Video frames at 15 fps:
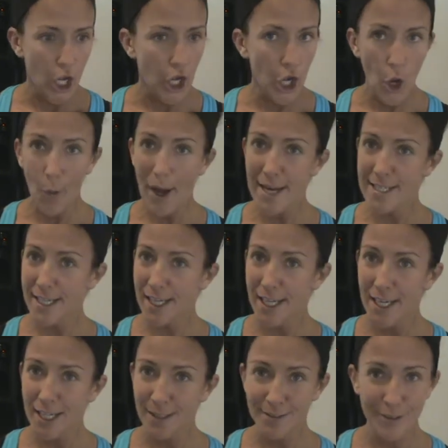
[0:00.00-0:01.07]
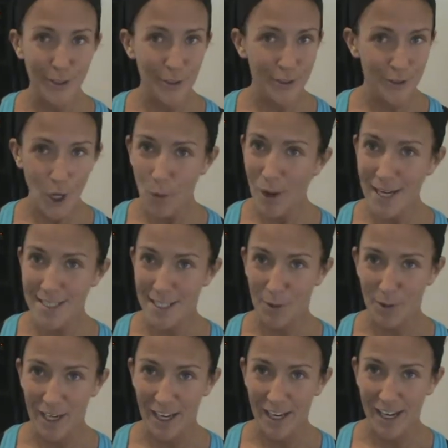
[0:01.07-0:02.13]
No idea, no idea
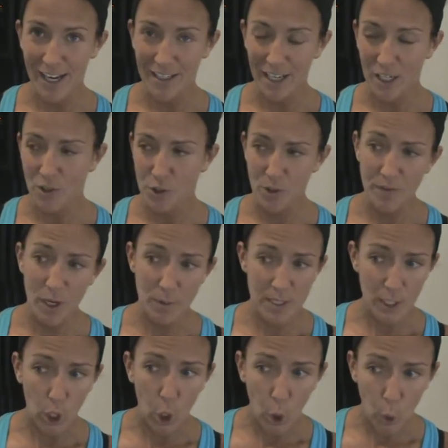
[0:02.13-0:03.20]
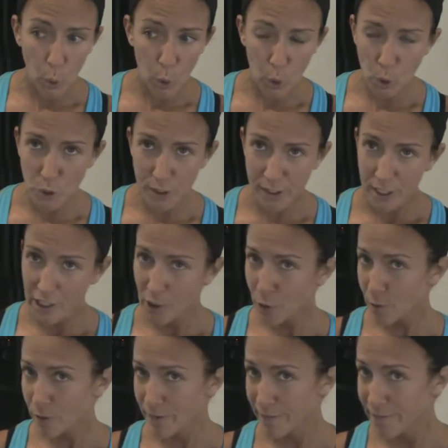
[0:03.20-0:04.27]
what I had. I don't know if that was a cold
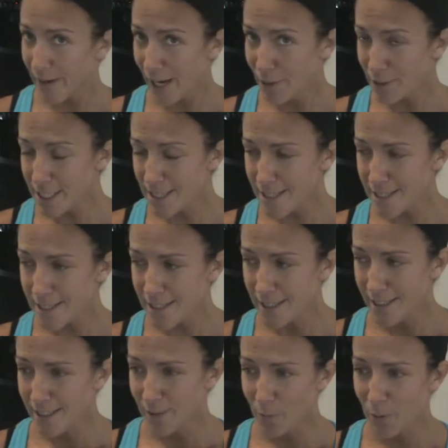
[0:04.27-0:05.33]
or a virus.